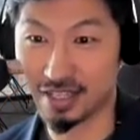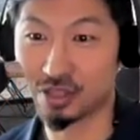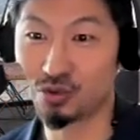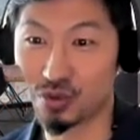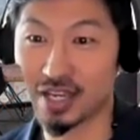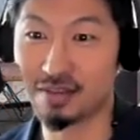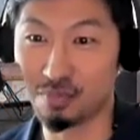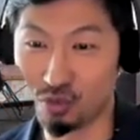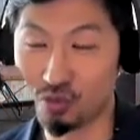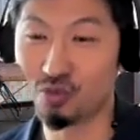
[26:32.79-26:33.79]
you
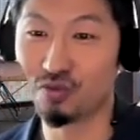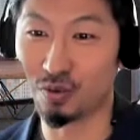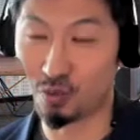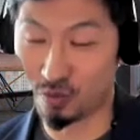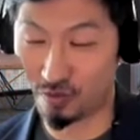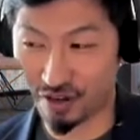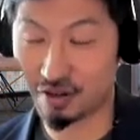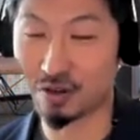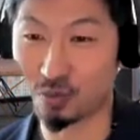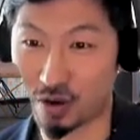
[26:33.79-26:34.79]
can move
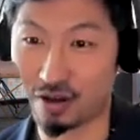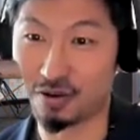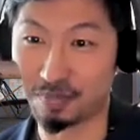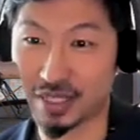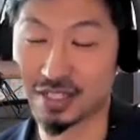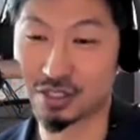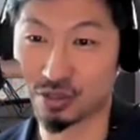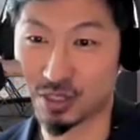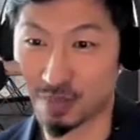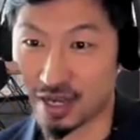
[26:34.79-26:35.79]
very well because
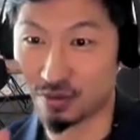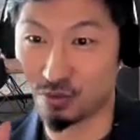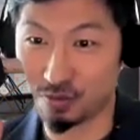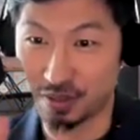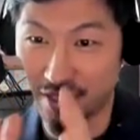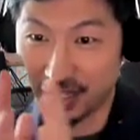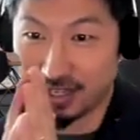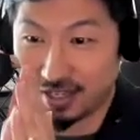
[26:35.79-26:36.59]
your spine will be